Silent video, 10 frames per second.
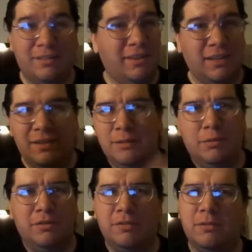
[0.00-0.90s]
I'll take the
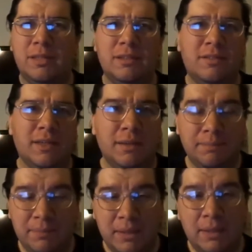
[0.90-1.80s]
original any day.
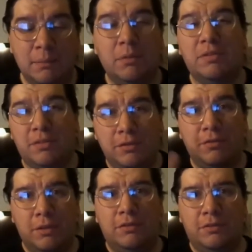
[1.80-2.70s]
But what's
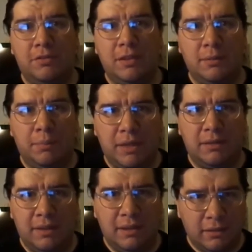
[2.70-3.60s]
also interesting
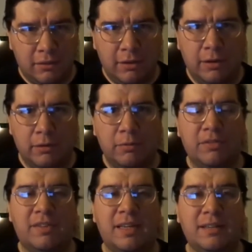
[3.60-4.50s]
about that car
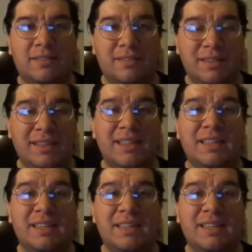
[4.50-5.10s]
was that